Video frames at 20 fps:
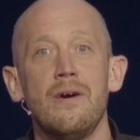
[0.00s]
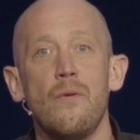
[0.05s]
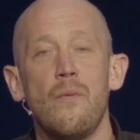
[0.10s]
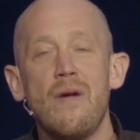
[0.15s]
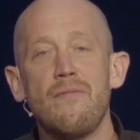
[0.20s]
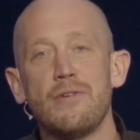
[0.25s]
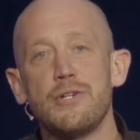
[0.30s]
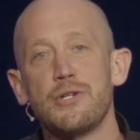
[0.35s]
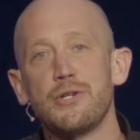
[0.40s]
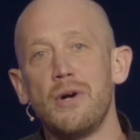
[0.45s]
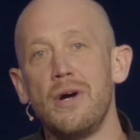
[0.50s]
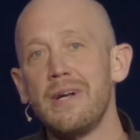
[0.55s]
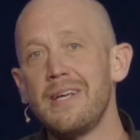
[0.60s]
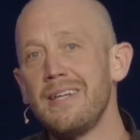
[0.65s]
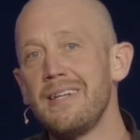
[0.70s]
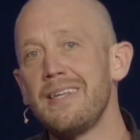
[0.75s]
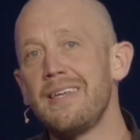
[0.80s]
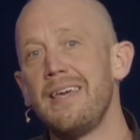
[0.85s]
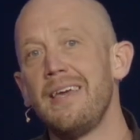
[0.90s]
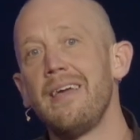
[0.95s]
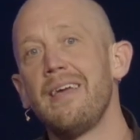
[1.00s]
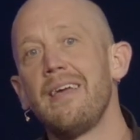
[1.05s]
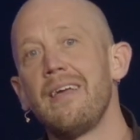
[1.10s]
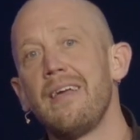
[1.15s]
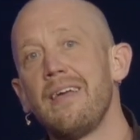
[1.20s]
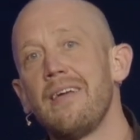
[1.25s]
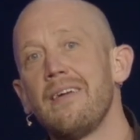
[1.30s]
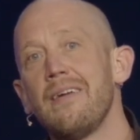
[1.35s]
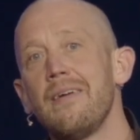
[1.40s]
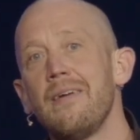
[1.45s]
We have a drunken
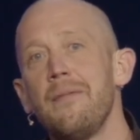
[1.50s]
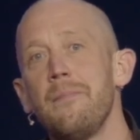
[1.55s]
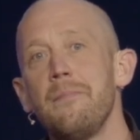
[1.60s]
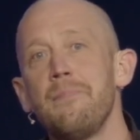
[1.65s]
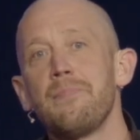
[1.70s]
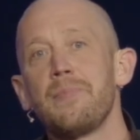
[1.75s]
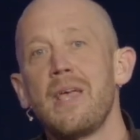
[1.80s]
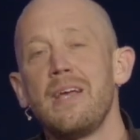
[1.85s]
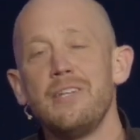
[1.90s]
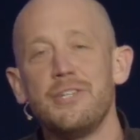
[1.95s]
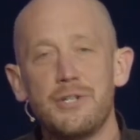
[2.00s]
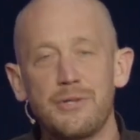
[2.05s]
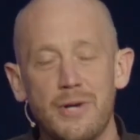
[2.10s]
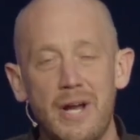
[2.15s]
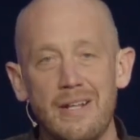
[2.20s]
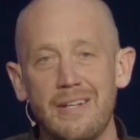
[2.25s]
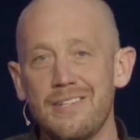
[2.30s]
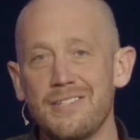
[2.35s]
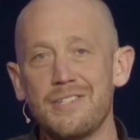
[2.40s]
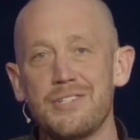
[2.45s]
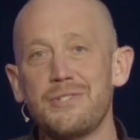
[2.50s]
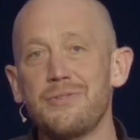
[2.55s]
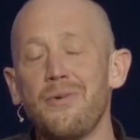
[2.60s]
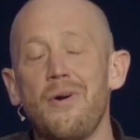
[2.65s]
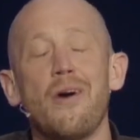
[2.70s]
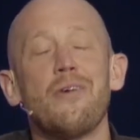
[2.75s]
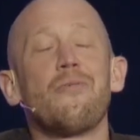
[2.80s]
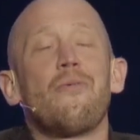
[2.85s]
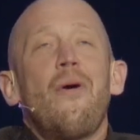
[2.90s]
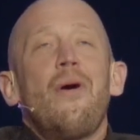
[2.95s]
king and this
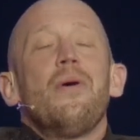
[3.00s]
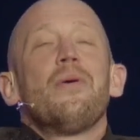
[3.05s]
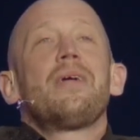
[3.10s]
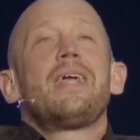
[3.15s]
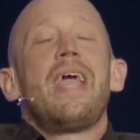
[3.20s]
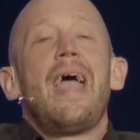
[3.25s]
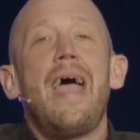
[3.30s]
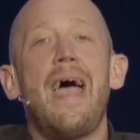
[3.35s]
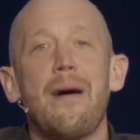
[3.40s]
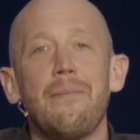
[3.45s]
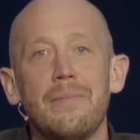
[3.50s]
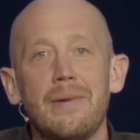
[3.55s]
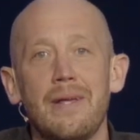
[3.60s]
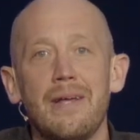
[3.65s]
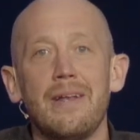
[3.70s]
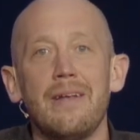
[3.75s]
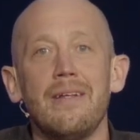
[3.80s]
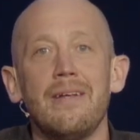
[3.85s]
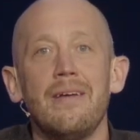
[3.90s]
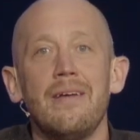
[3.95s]
drunk royal cabinet,